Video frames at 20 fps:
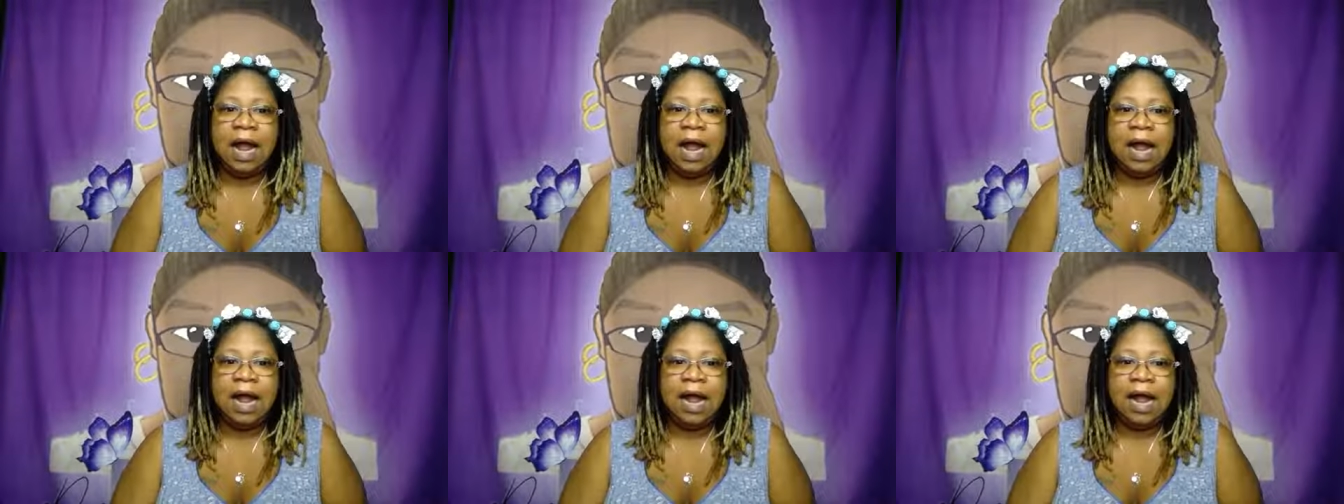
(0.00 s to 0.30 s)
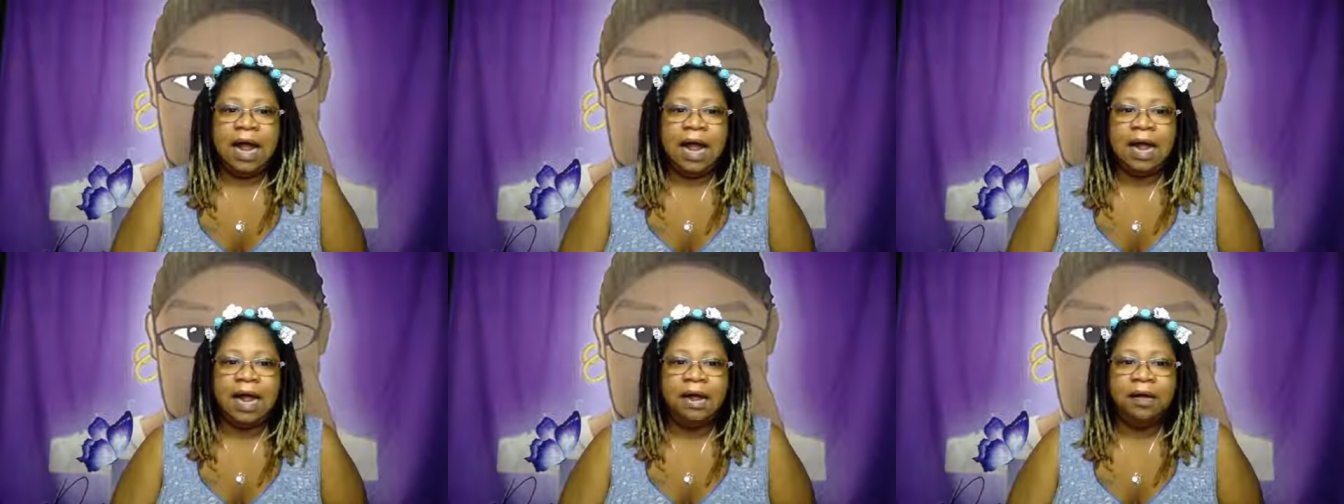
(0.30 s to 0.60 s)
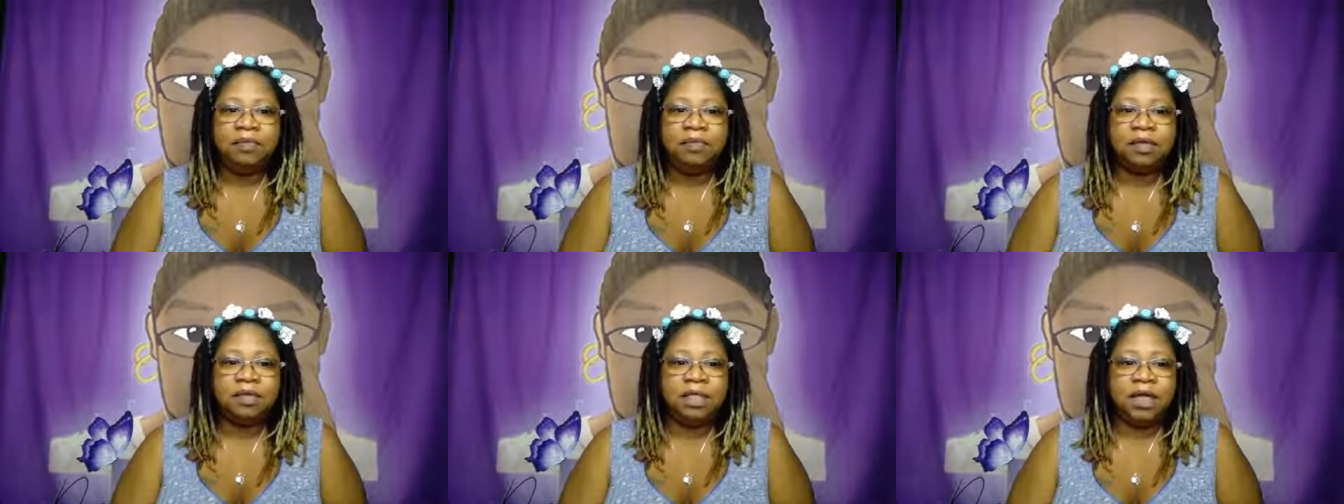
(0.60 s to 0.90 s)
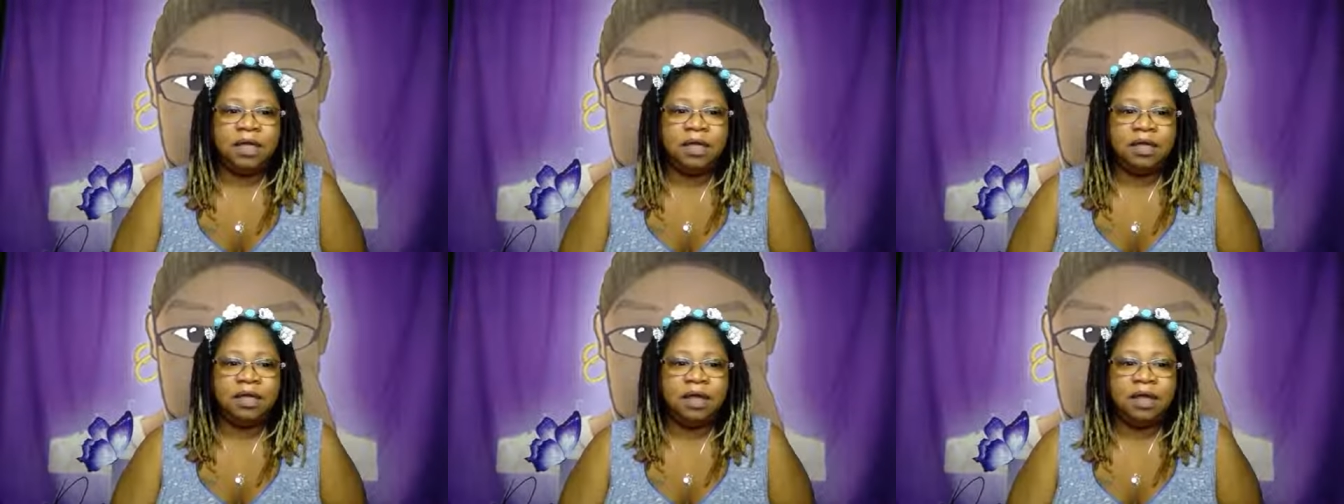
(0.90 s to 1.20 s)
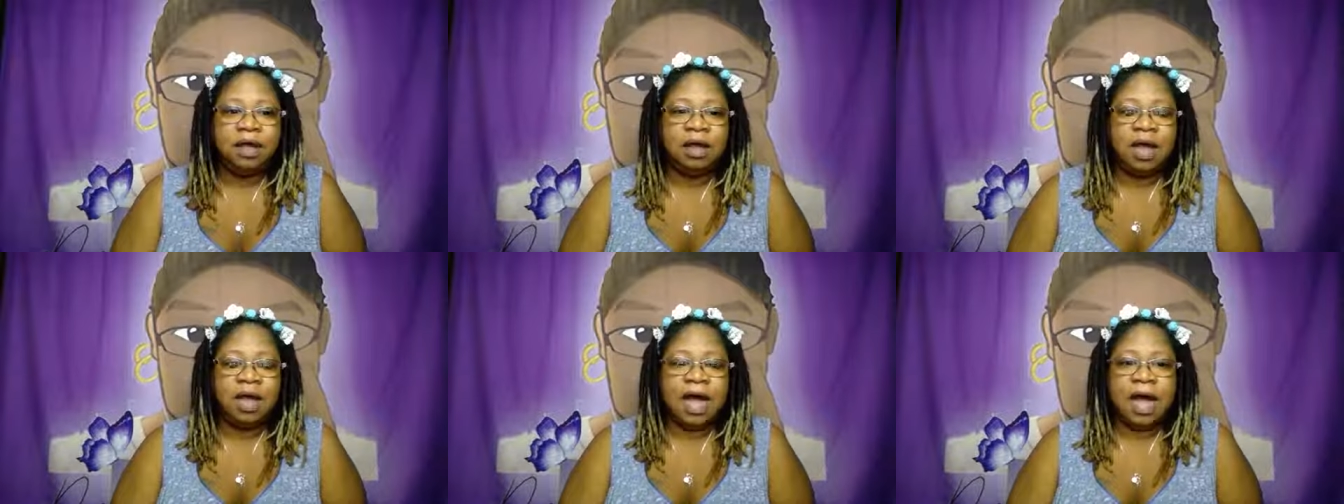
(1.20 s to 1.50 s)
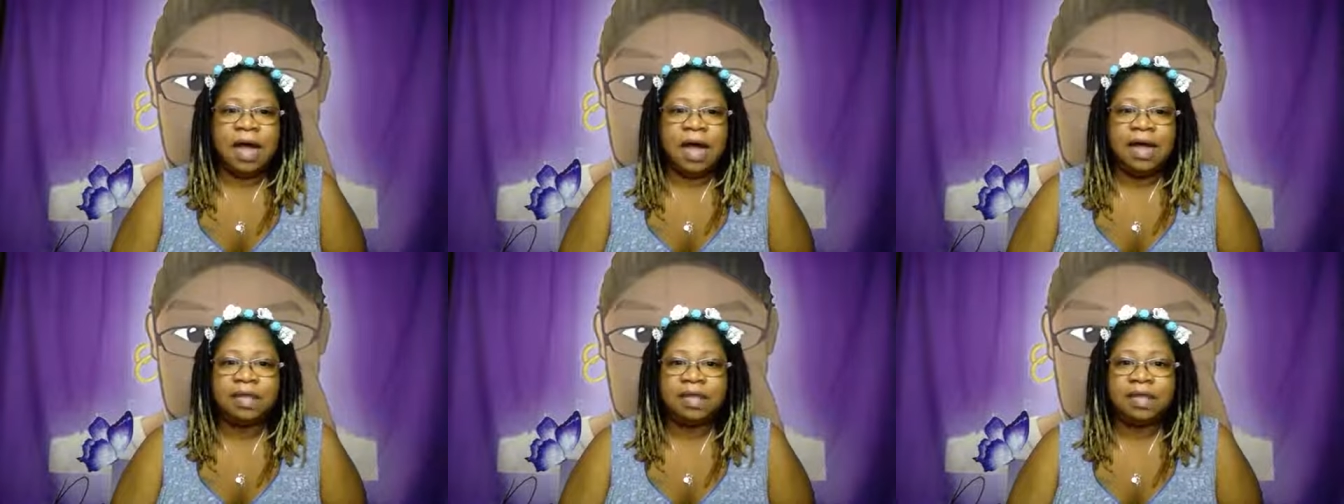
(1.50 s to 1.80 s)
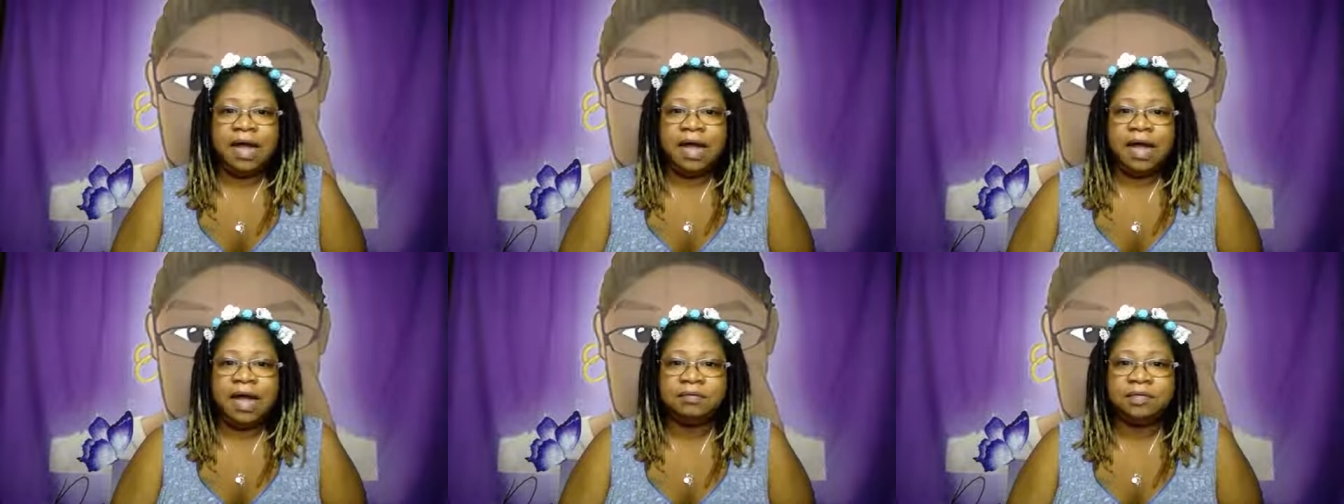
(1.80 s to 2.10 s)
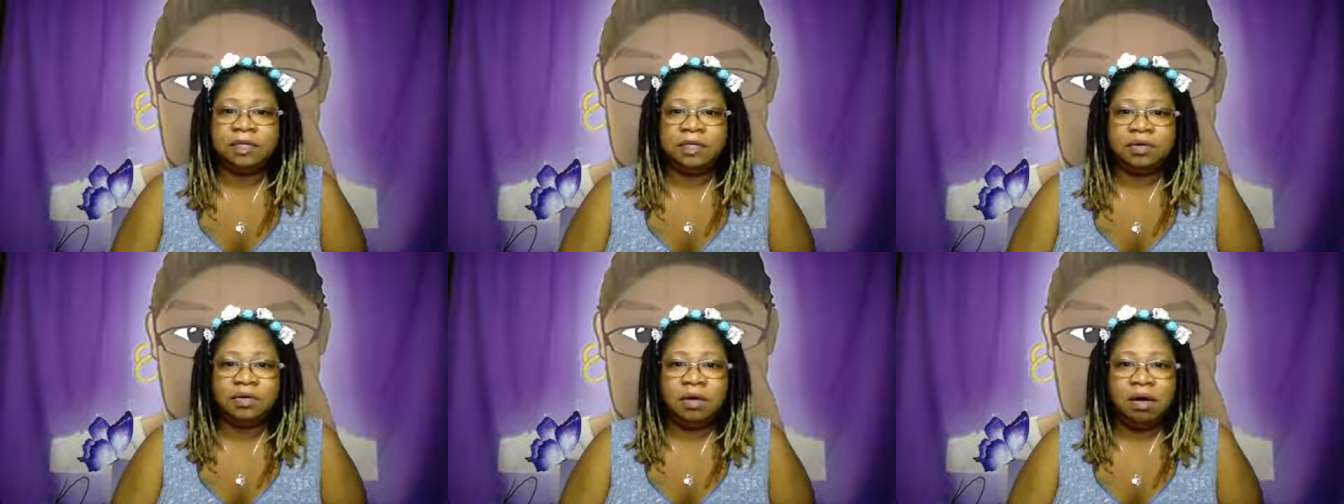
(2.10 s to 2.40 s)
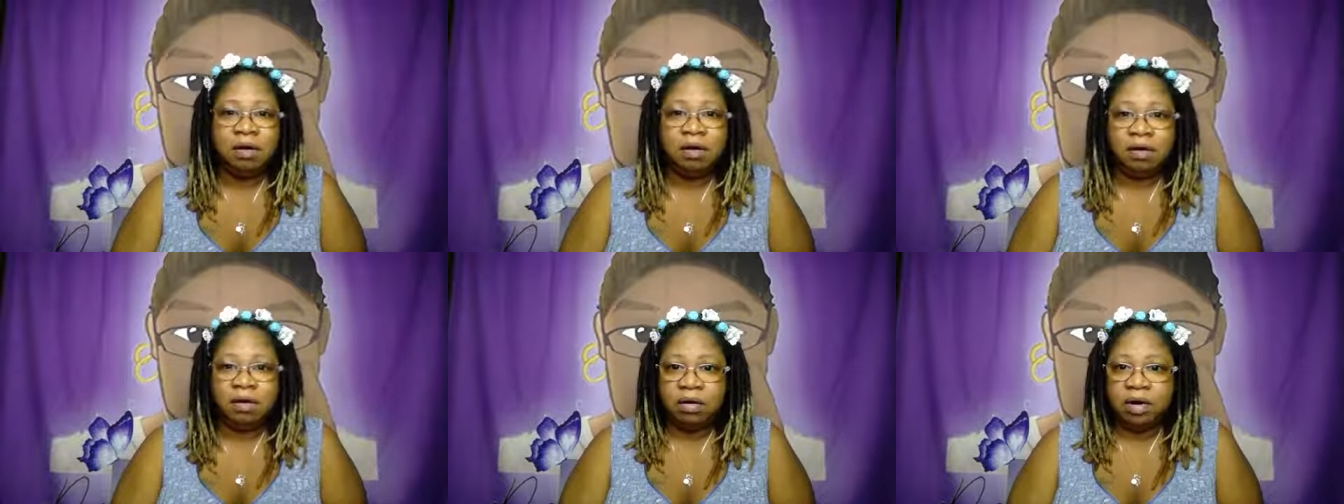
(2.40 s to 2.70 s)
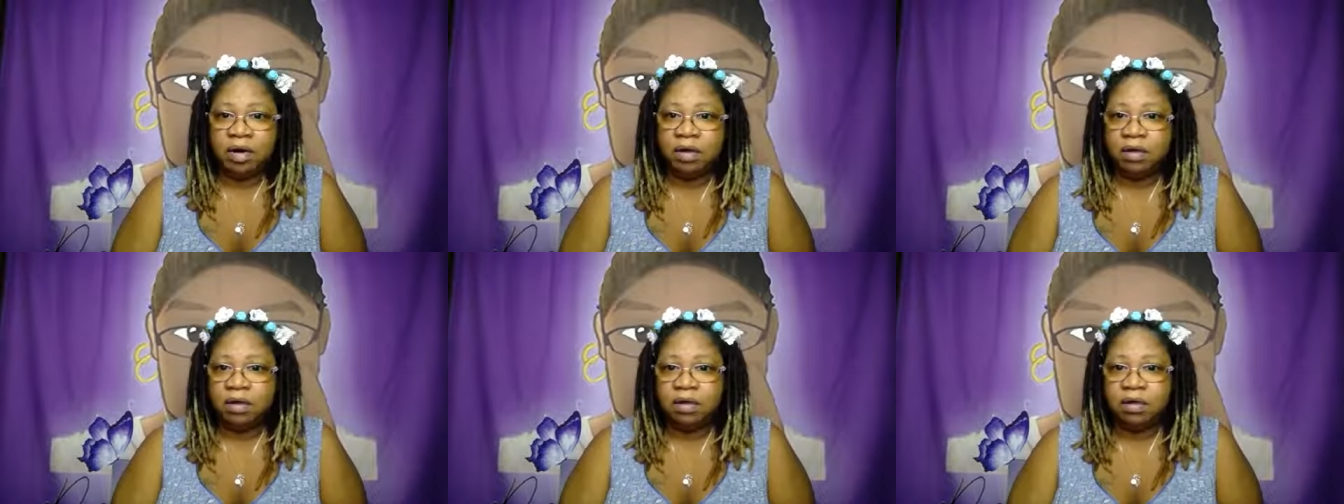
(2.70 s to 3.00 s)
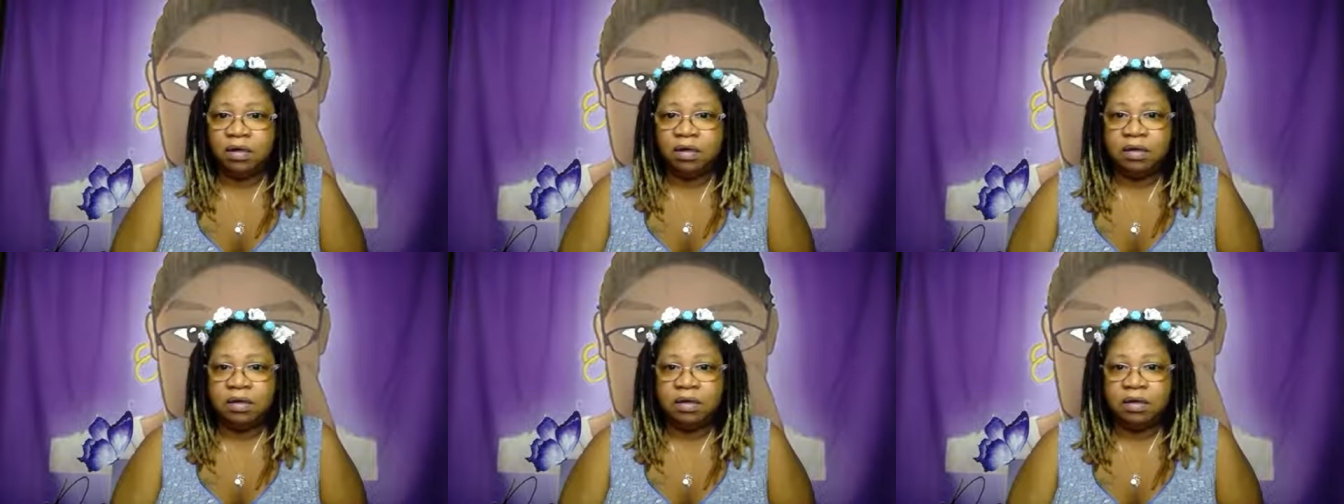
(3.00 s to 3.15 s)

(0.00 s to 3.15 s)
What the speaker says: I will tell y'all, I laughed so hard